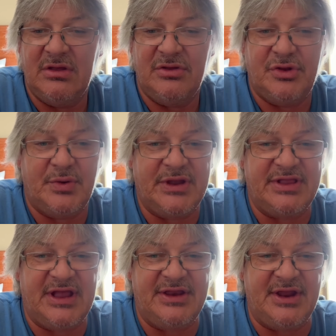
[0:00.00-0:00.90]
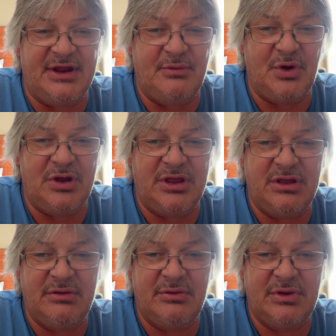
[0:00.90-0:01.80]
we get that done. We
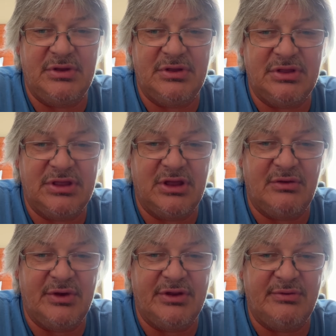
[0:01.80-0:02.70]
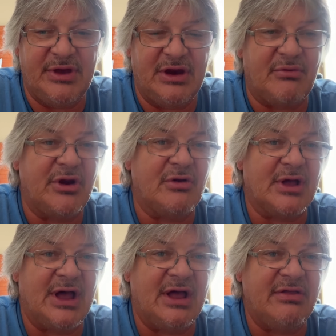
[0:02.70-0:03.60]
got a rental
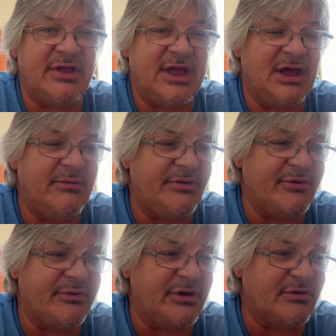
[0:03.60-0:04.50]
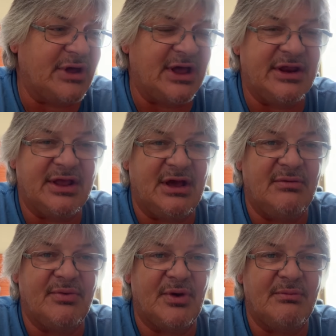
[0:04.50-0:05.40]
car. They gave us a rental car. They come
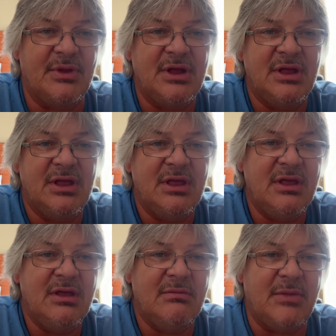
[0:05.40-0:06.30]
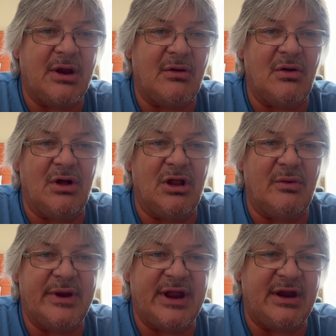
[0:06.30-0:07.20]
from Merrill all the
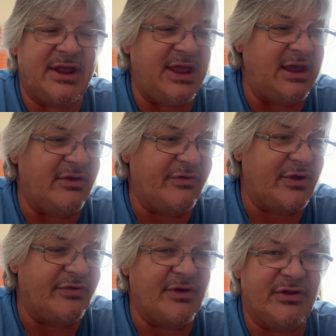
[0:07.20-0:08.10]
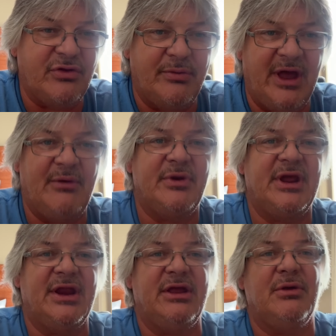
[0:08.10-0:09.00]
way down to here, so that's not too bad. We're
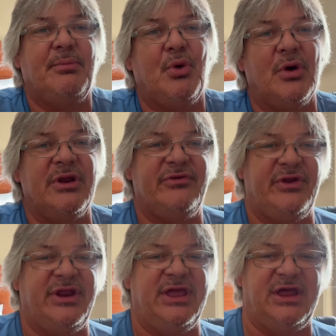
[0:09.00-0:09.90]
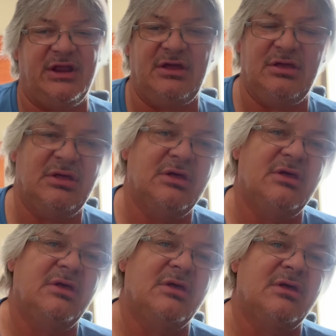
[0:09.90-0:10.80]
down here in Portage, Indiana,
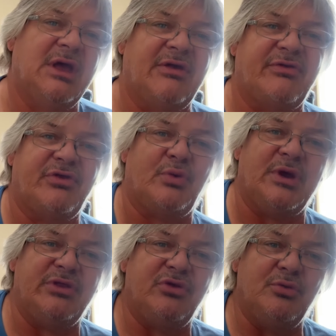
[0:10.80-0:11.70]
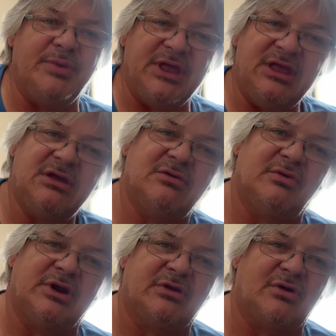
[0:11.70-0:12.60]
exit 22B,
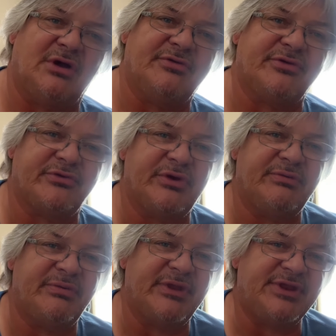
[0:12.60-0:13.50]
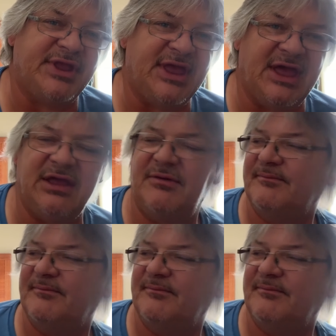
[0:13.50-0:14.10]
right across the street from the TA.